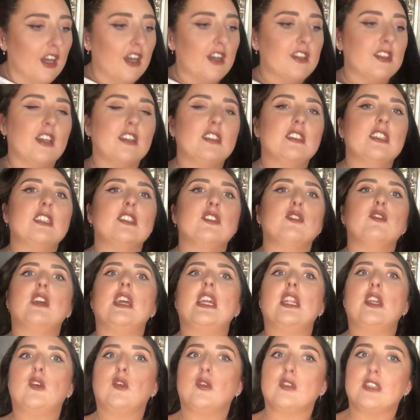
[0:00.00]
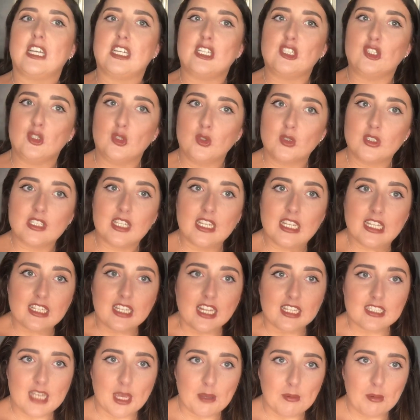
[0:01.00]
But I'd need a really good excuse to need
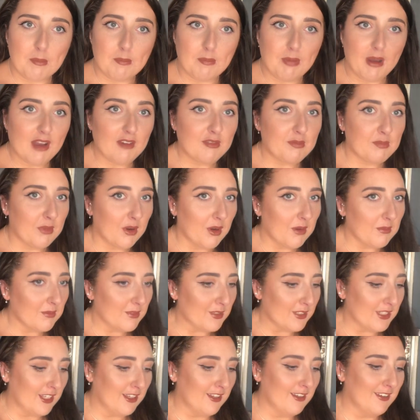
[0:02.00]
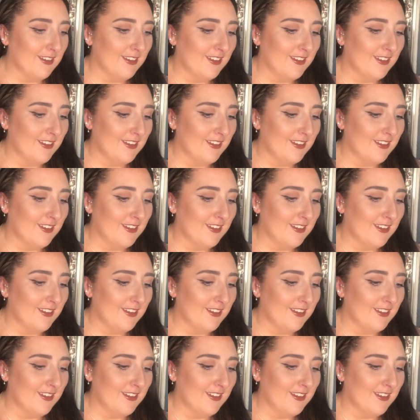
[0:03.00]
that type of bath bomb.